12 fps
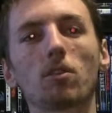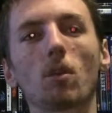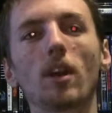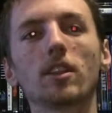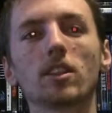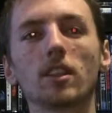
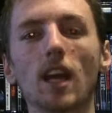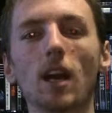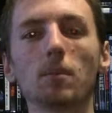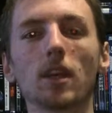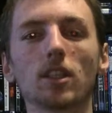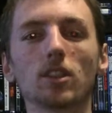right to
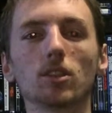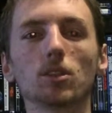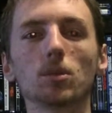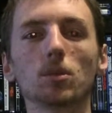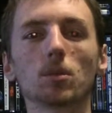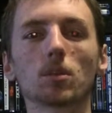not make
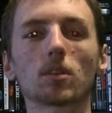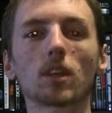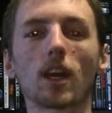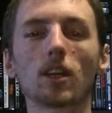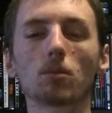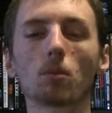you
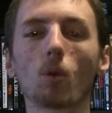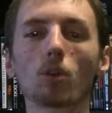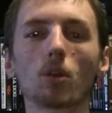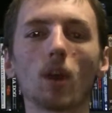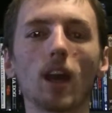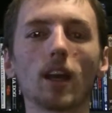kind of roll
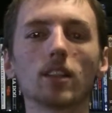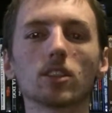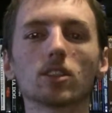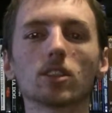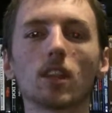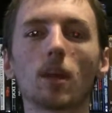your eyes.